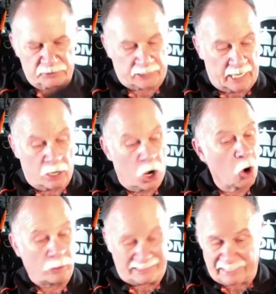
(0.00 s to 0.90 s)
and I
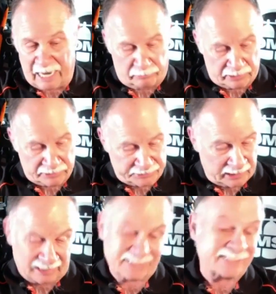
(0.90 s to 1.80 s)
always carried a set,
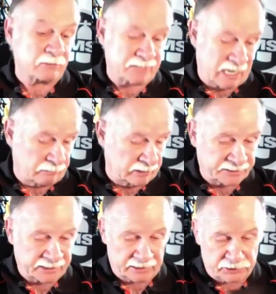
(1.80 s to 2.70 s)
I still carry a
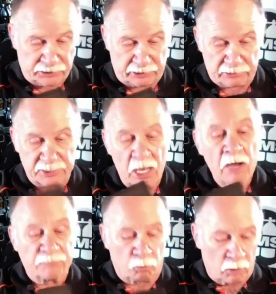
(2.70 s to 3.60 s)
set of shears
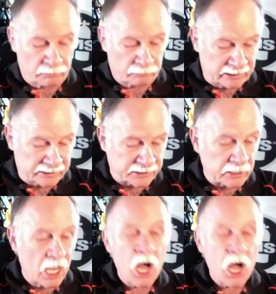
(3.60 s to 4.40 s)
for one reason.